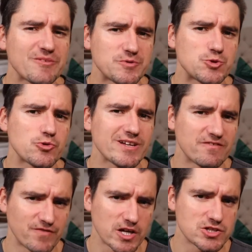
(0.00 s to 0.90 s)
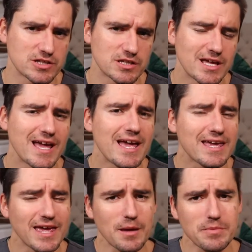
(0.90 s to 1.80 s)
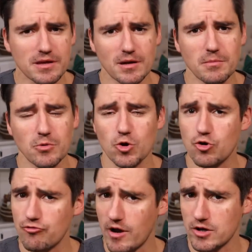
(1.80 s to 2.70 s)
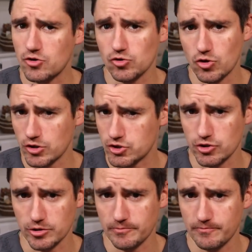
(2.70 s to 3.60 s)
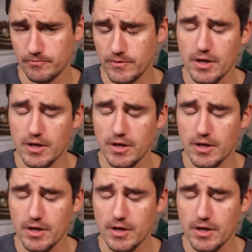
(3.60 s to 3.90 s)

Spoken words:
respiratory infections can become more chronic or long-term.